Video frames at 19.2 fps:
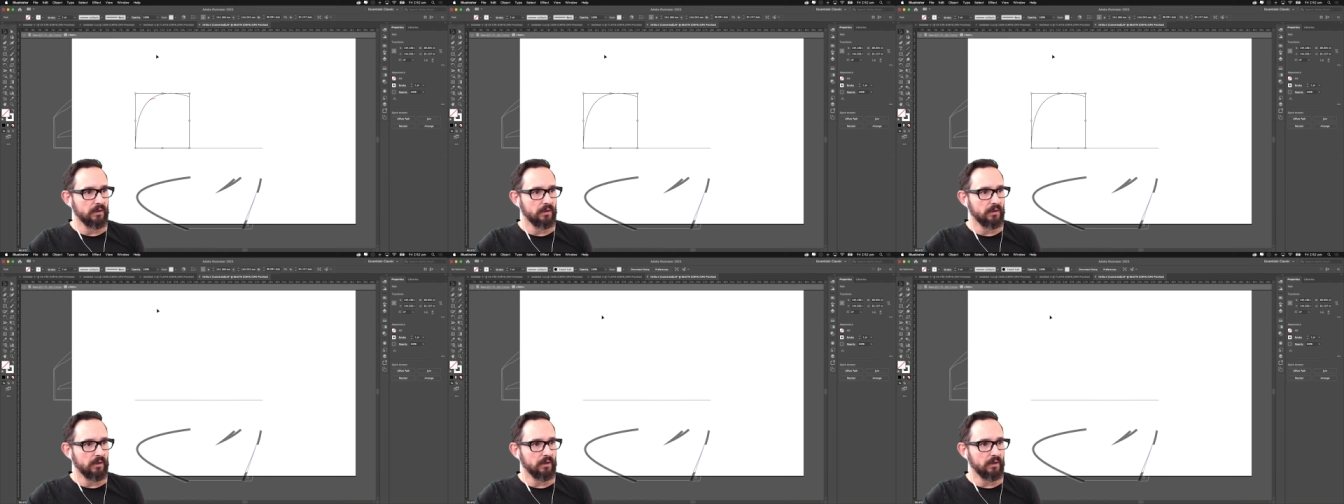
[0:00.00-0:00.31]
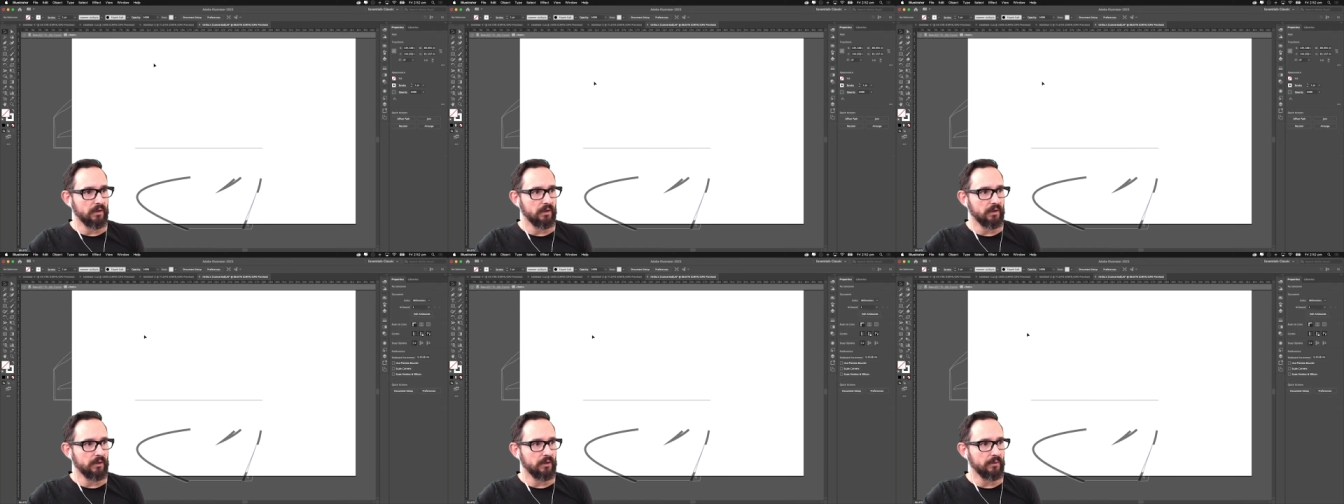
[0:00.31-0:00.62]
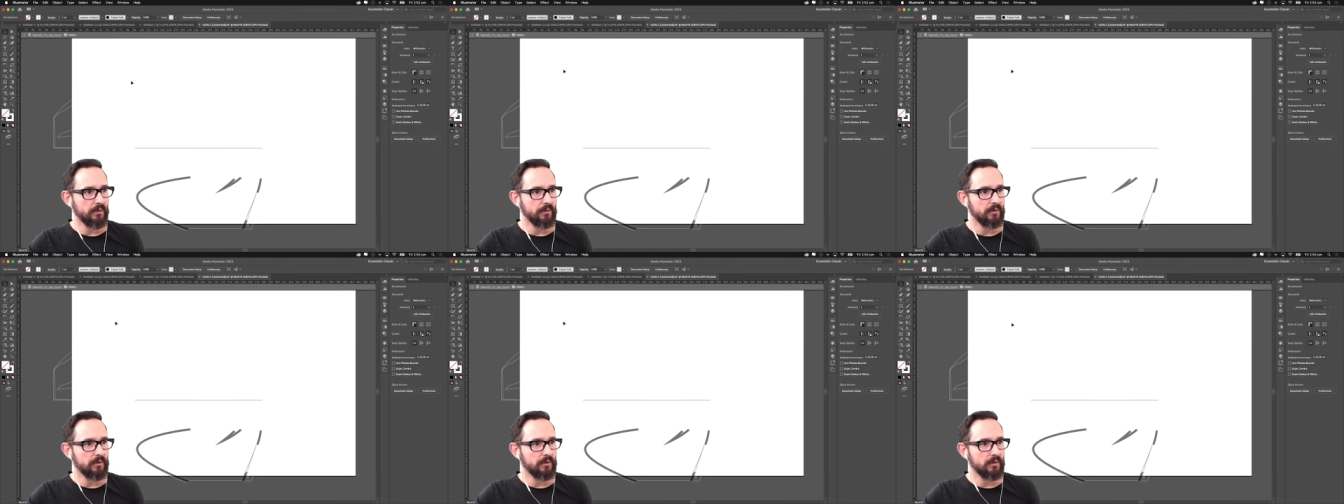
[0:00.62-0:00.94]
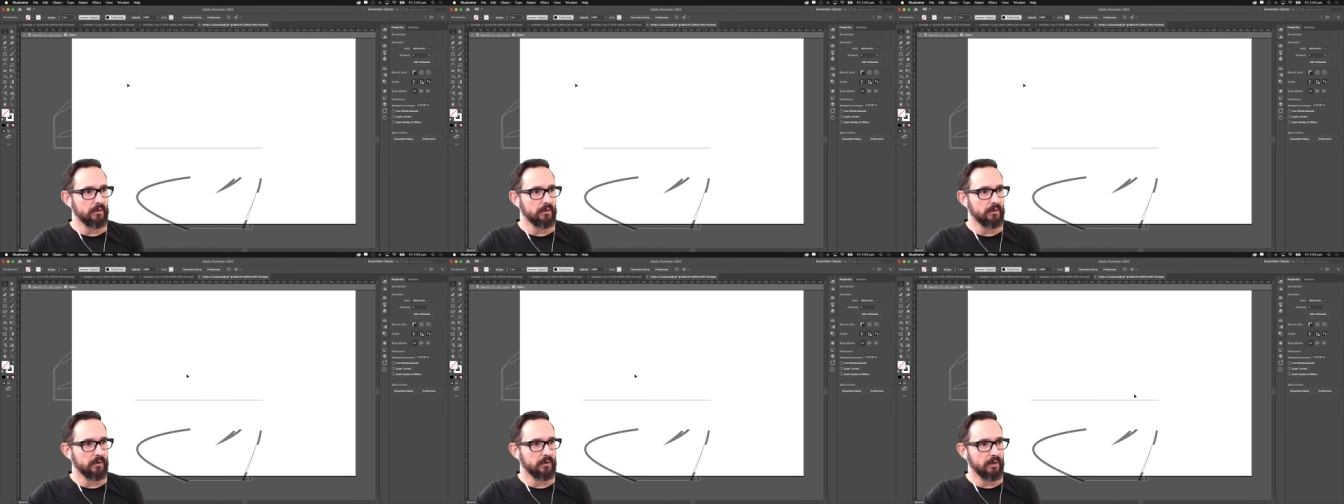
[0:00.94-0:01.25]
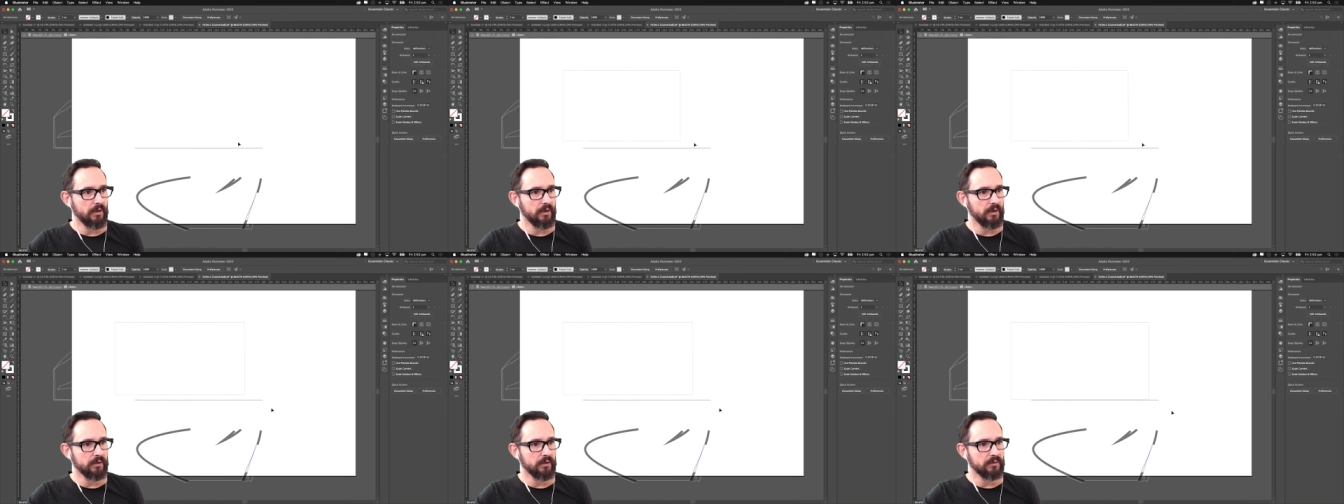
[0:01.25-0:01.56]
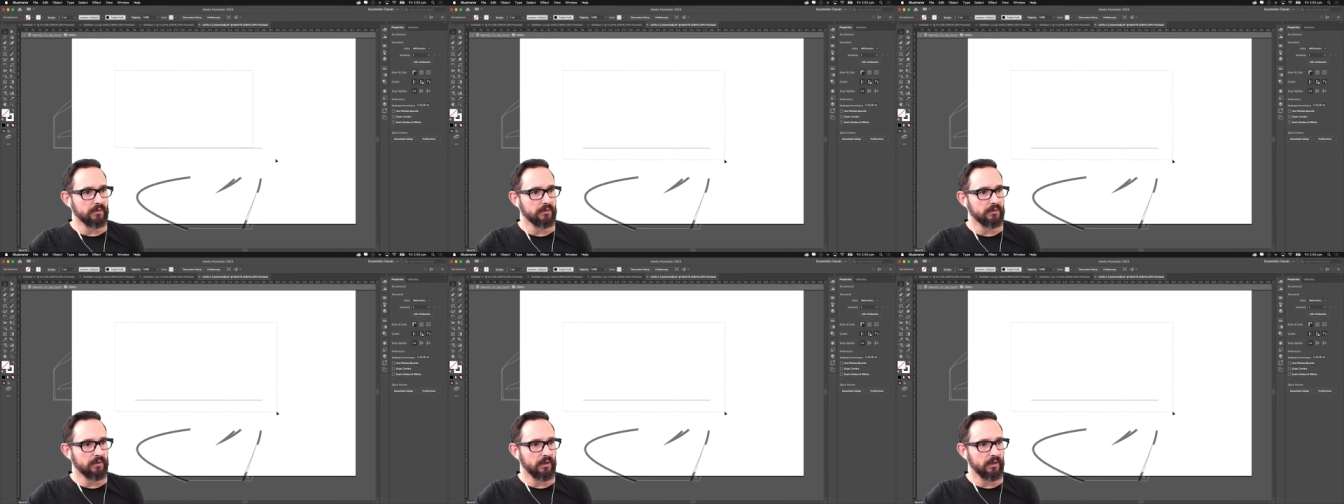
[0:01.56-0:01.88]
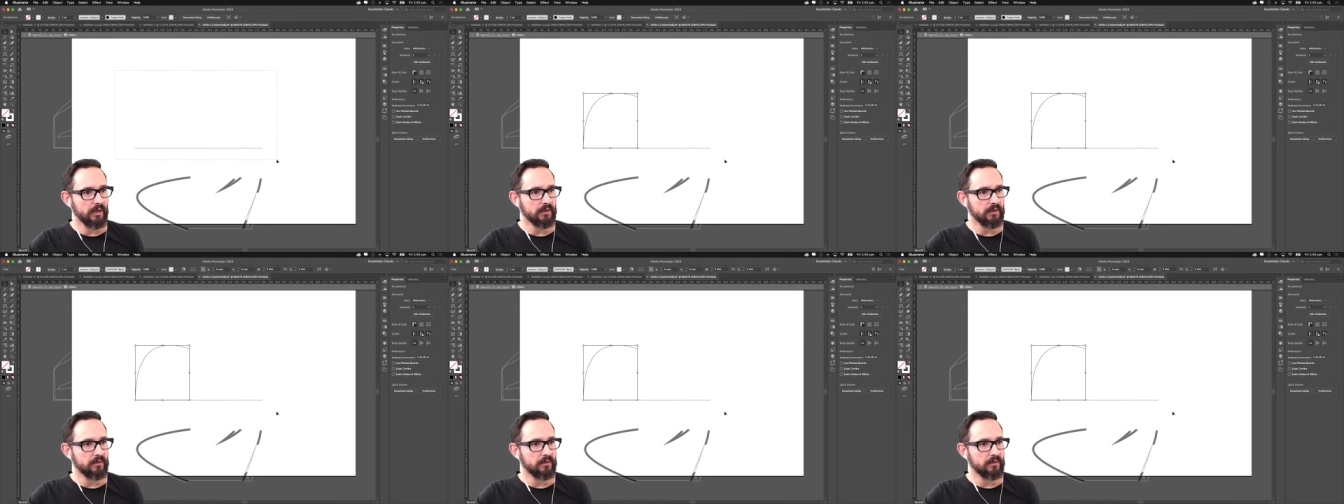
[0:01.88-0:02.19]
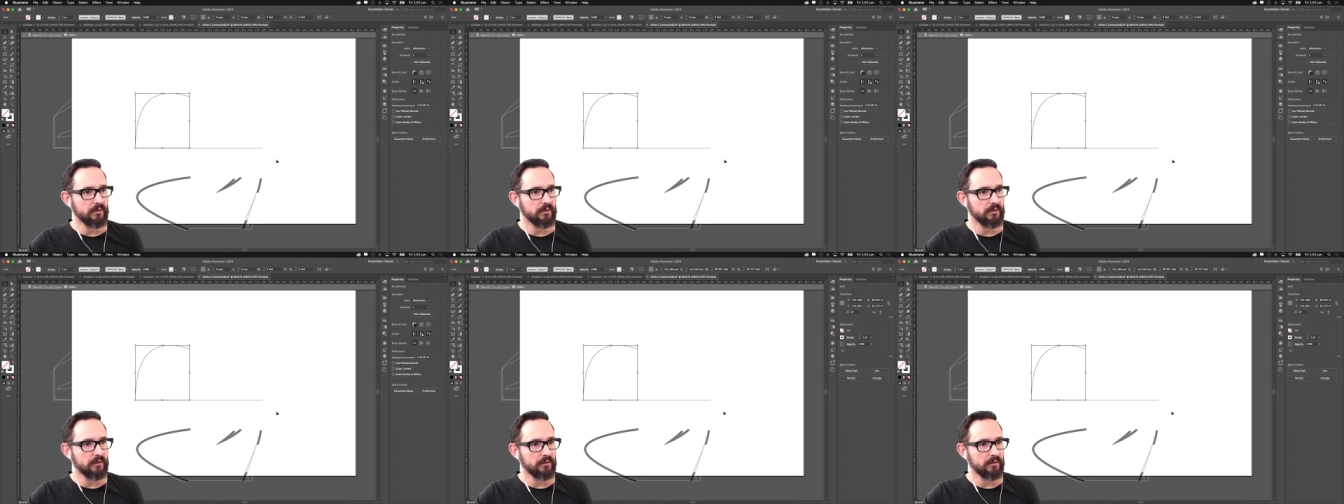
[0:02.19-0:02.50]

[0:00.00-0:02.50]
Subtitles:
and select